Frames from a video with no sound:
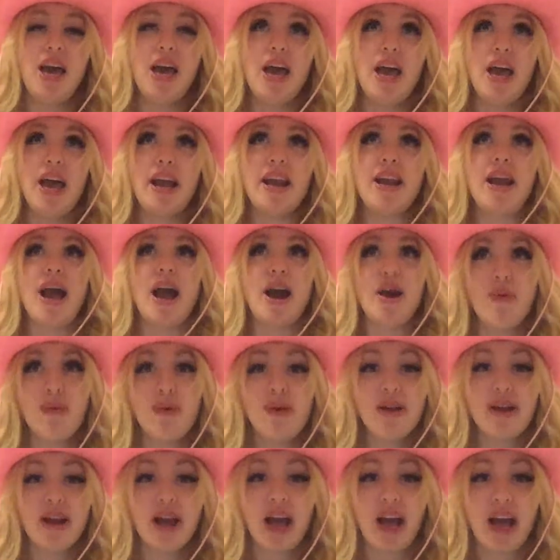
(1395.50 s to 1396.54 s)
an hour
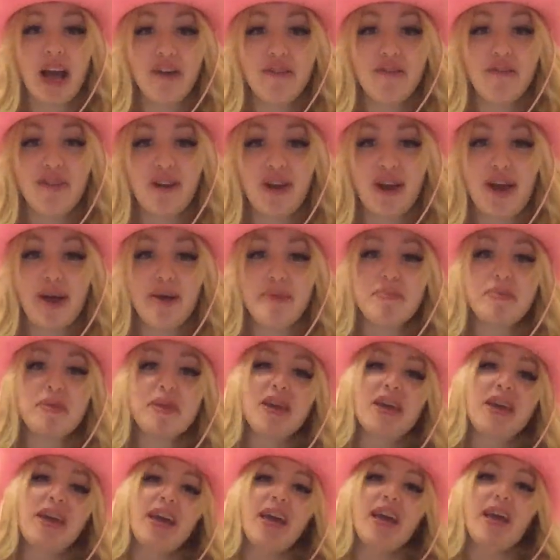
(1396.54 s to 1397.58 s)
and a half for him
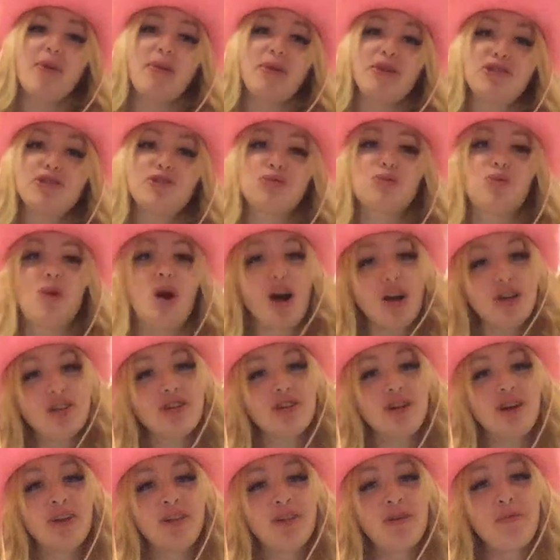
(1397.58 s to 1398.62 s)
and we just walked
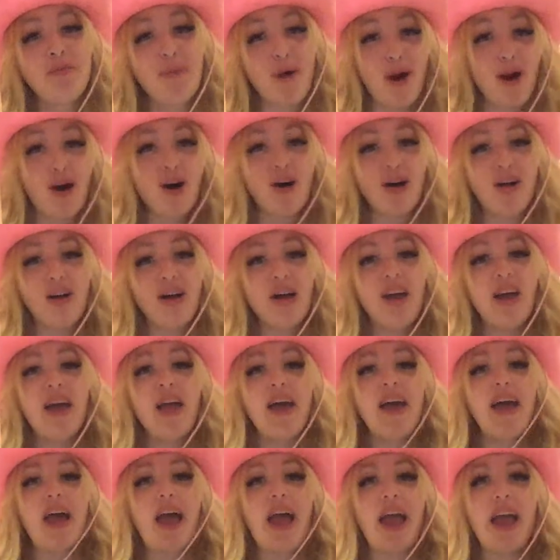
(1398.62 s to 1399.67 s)
around the mall
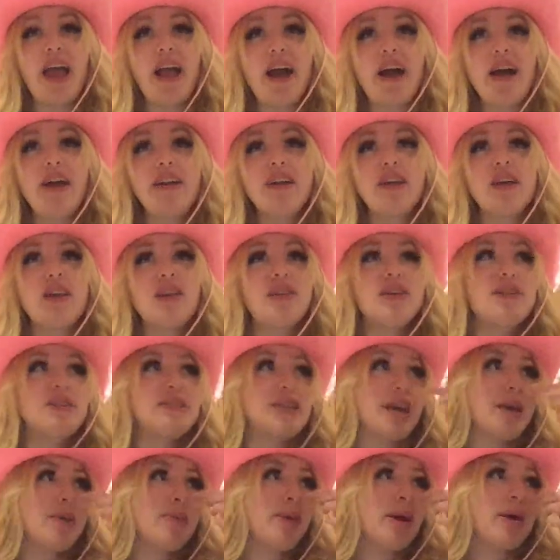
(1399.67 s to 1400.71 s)
and the
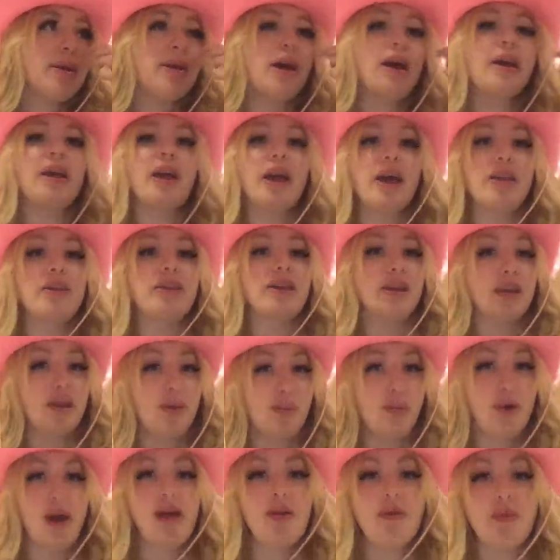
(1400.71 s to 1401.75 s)
date went again, like it went